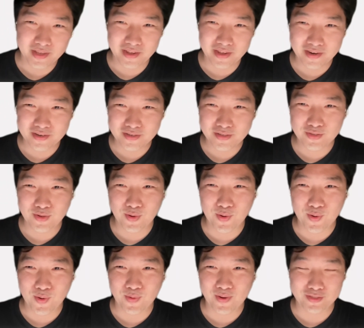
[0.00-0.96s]
here,
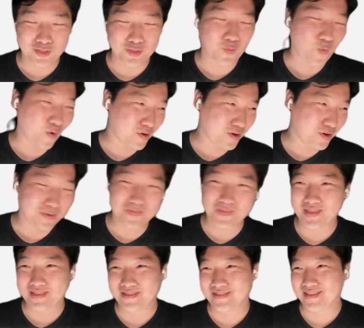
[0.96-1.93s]
so I just woke up
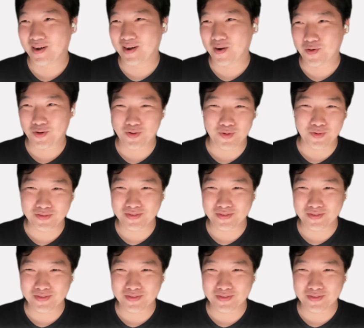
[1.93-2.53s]
an hour ago.